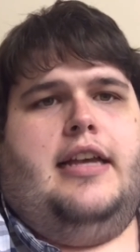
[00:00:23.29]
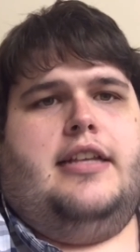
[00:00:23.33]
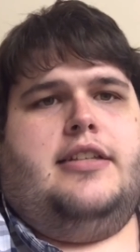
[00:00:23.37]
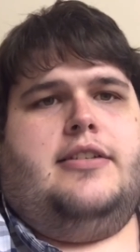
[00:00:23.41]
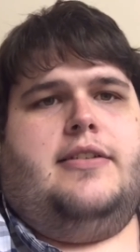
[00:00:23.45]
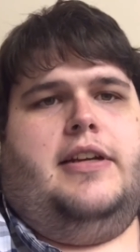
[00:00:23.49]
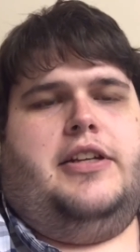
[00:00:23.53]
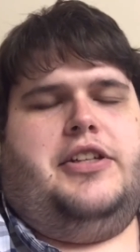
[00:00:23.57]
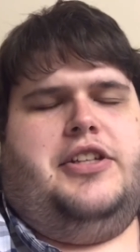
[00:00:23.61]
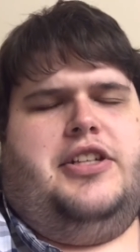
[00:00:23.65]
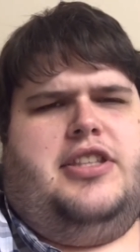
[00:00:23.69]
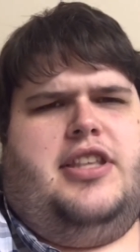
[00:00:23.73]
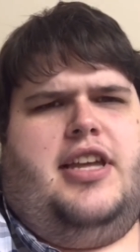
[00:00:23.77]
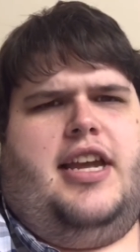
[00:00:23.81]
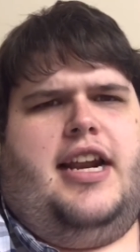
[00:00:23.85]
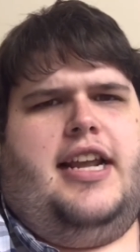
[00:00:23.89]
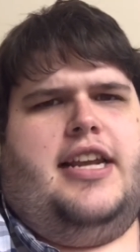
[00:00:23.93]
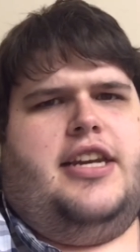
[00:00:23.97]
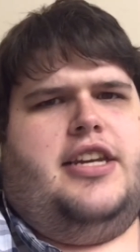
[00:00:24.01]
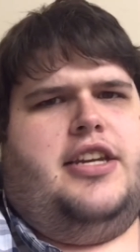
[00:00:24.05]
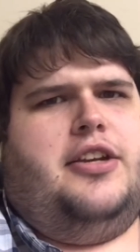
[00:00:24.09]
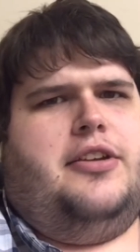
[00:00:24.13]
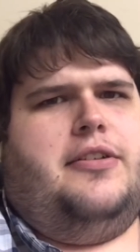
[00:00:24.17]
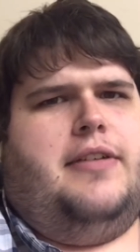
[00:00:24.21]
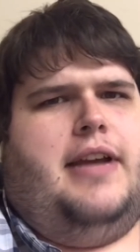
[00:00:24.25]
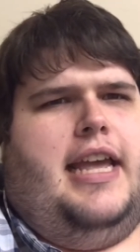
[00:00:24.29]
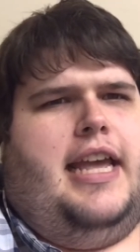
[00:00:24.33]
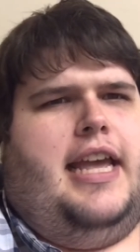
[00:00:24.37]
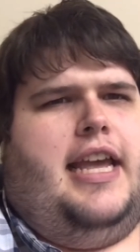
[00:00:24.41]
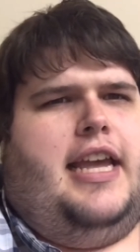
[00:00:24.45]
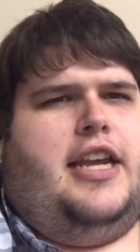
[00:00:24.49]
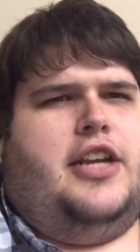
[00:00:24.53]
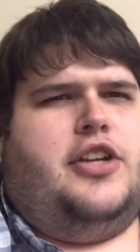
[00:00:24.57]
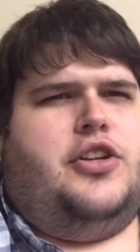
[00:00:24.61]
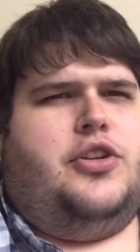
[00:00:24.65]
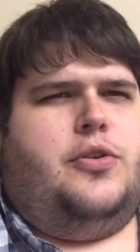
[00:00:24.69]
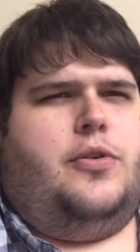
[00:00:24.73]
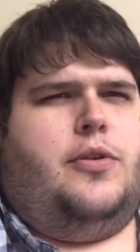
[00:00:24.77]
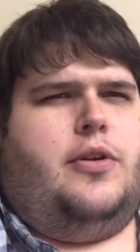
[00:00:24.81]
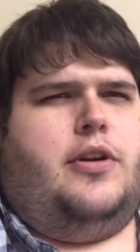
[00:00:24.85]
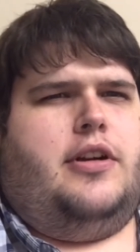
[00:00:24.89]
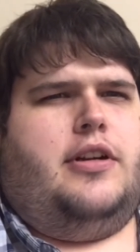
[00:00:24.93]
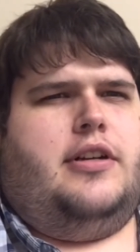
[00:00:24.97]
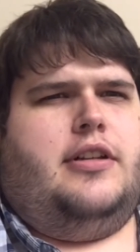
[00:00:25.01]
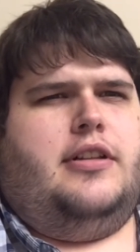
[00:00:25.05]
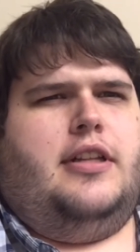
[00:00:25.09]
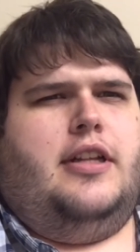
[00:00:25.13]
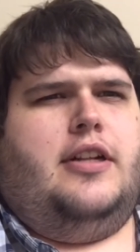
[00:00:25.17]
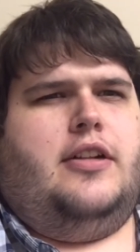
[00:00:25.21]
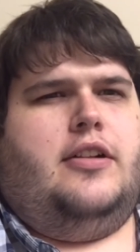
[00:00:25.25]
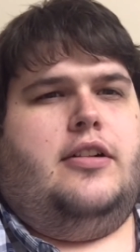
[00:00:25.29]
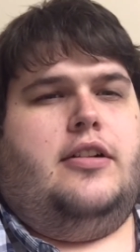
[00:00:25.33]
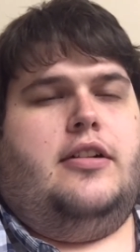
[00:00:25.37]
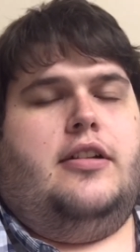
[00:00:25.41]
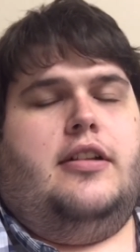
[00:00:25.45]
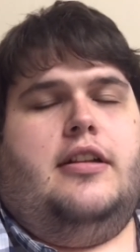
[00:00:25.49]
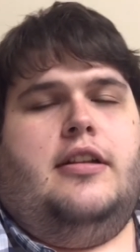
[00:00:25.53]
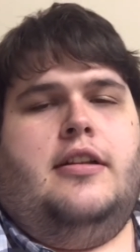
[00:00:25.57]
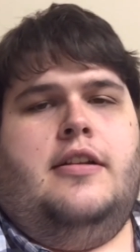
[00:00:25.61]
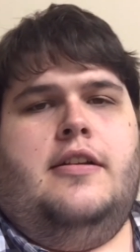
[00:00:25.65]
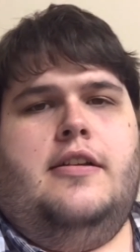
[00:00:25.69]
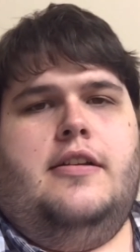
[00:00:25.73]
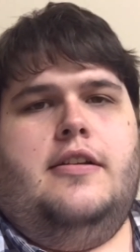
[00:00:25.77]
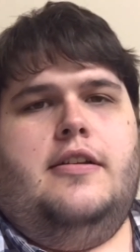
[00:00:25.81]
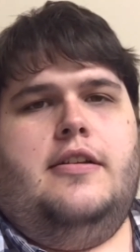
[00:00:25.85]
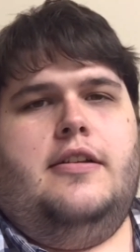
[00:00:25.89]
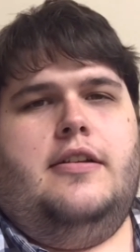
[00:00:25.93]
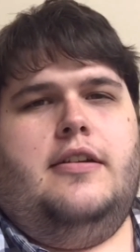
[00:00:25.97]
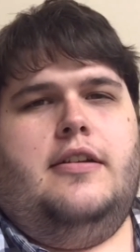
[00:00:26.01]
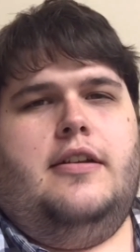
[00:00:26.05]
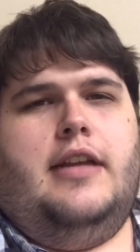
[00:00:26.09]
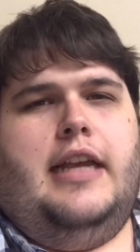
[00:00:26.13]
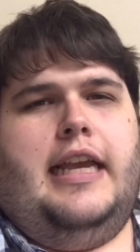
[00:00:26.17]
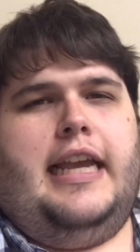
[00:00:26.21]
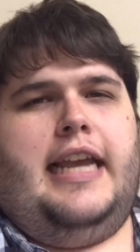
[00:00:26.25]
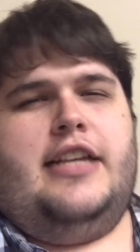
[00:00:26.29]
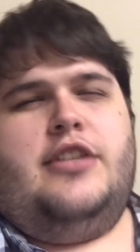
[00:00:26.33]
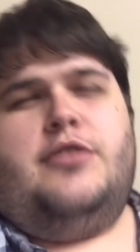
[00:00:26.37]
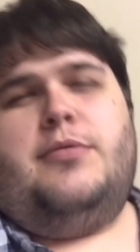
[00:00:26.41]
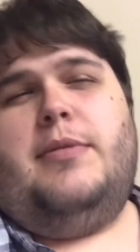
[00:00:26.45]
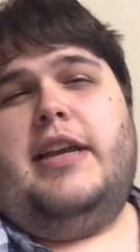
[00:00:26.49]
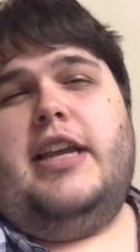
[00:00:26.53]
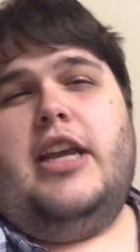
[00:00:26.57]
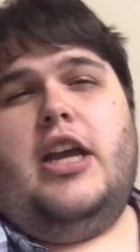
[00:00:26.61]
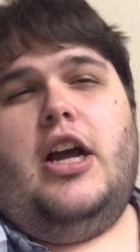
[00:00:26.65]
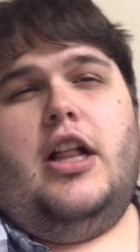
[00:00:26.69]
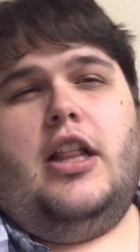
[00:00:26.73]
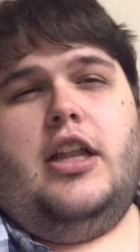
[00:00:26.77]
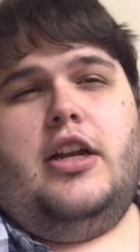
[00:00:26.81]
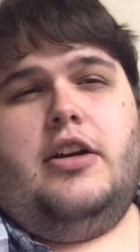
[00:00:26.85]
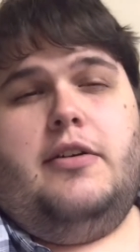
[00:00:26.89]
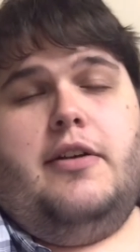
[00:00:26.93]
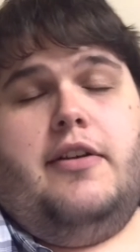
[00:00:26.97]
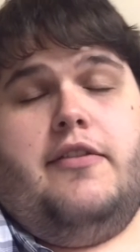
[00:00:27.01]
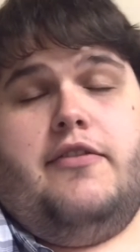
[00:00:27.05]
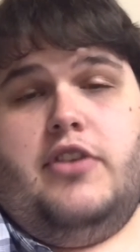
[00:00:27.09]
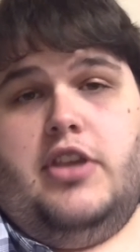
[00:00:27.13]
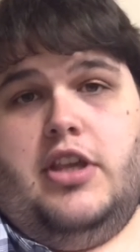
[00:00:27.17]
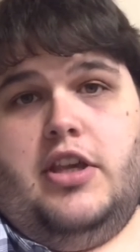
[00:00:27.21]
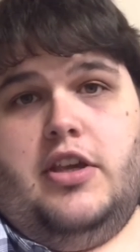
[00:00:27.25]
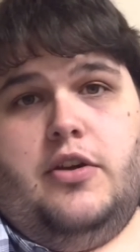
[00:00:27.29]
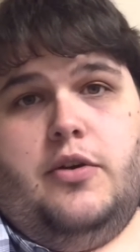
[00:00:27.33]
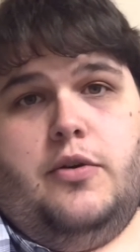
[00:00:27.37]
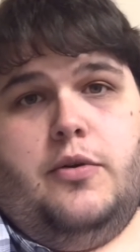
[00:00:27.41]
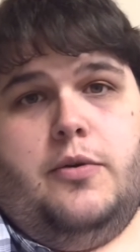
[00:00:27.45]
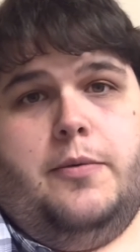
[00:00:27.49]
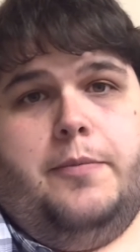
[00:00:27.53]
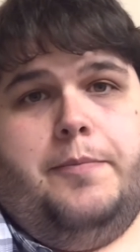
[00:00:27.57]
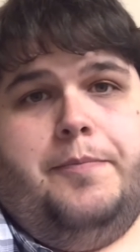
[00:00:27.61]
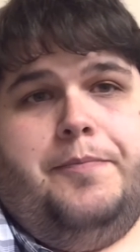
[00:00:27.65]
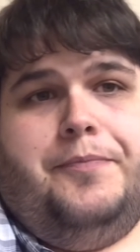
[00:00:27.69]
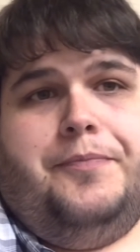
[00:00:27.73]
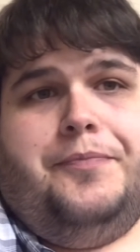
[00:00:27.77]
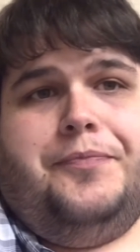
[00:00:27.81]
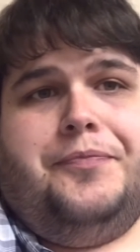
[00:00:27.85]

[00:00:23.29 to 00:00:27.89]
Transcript: So I just thought I'd do a short little, I guess we can call it a review.